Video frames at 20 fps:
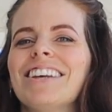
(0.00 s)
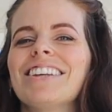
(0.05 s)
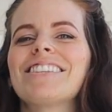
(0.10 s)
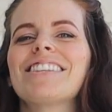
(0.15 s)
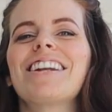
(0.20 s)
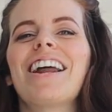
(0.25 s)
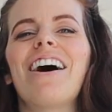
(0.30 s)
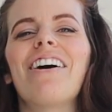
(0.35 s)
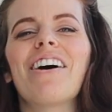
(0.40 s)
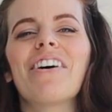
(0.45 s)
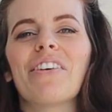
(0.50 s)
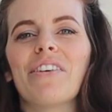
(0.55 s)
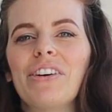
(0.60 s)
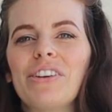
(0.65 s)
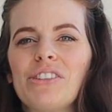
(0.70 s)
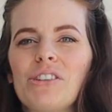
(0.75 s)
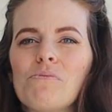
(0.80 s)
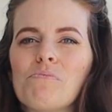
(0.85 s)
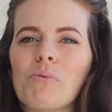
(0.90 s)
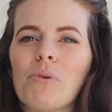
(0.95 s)
so now I'm
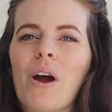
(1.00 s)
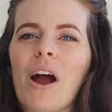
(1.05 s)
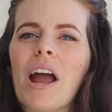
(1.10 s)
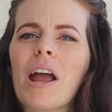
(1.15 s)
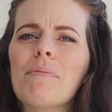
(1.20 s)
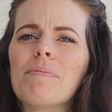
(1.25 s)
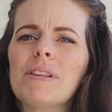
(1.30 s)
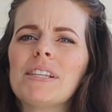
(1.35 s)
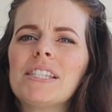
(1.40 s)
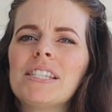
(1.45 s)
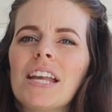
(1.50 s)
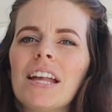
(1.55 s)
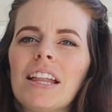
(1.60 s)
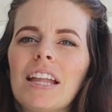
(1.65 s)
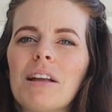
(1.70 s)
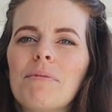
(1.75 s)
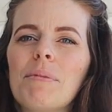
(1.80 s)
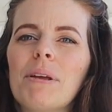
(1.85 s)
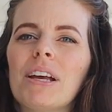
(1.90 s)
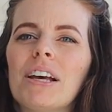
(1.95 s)
going to prime the
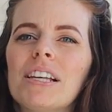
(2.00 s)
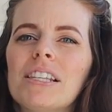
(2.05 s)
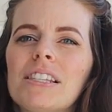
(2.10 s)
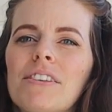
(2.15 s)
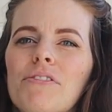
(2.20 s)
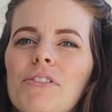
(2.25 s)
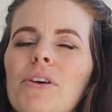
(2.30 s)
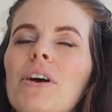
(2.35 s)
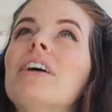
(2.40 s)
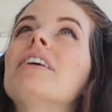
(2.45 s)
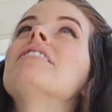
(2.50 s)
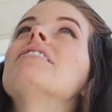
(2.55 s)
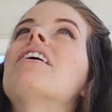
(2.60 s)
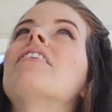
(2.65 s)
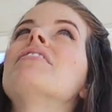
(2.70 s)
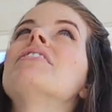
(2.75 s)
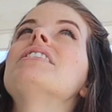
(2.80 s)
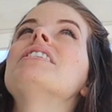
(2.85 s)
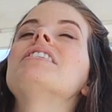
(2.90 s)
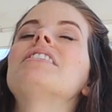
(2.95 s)
ceiling because if you guys
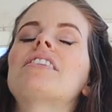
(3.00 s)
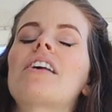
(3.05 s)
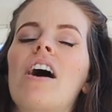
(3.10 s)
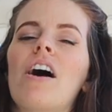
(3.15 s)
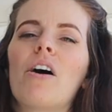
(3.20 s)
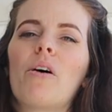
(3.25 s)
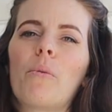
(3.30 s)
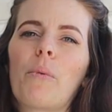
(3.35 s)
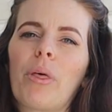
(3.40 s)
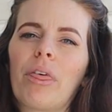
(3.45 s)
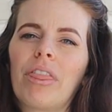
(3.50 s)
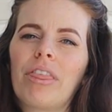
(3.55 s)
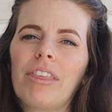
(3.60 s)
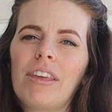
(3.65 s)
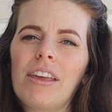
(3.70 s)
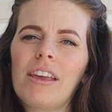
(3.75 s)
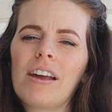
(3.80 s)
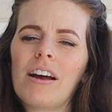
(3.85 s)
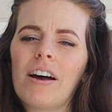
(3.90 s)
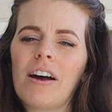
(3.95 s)
obviously saw with
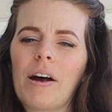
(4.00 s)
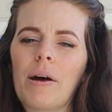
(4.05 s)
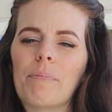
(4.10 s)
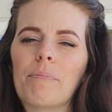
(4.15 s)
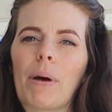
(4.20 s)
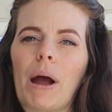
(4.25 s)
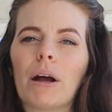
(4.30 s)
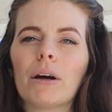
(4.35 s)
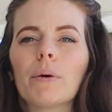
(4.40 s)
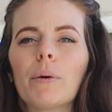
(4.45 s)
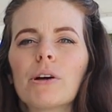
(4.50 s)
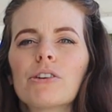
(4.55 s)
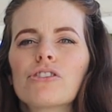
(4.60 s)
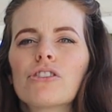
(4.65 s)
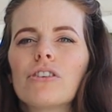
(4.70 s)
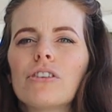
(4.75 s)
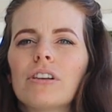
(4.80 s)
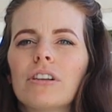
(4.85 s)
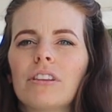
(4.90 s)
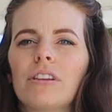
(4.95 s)
the um, power
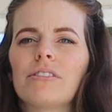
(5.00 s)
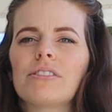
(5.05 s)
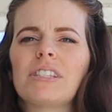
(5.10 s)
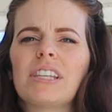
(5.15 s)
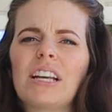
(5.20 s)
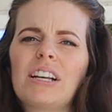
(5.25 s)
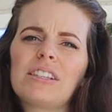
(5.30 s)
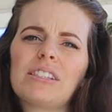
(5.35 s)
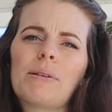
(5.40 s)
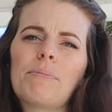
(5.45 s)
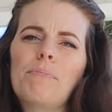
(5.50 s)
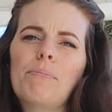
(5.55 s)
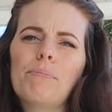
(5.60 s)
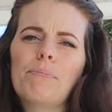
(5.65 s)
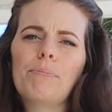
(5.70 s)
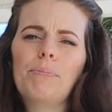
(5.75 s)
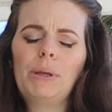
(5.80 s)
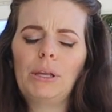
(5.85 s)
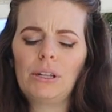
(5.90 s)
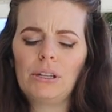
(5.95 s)
washer, there's like
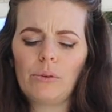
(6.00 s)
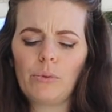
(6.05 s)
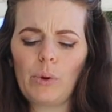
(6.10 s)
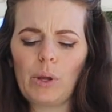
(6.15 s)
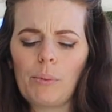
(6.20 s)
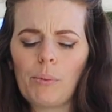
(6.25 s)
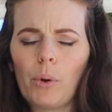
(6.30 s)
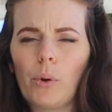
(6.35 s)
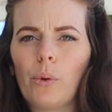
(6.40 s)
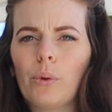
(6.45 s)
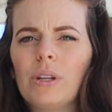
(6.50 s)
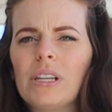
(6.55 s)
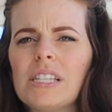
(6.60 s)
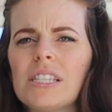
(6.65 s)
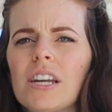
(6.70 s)
some mildewy moldy